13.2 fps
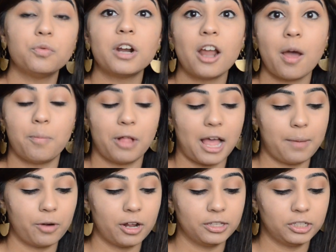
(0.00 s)
want to apply
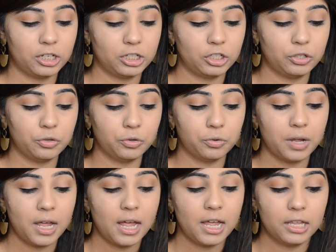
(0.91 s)
bronzer
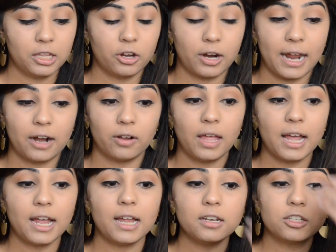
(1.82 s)
to your
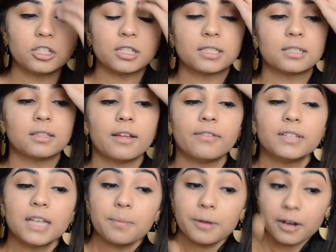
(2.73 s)
hairline, just lift
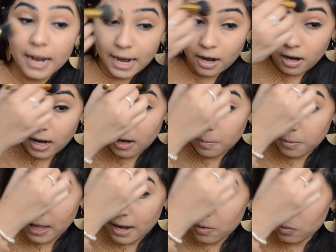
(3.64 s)
up your hair and
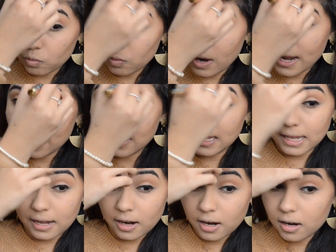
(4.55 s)
apply it right
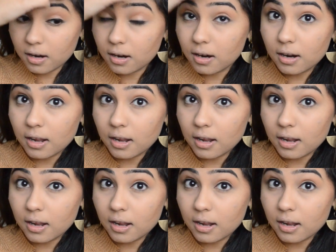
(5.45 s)
here,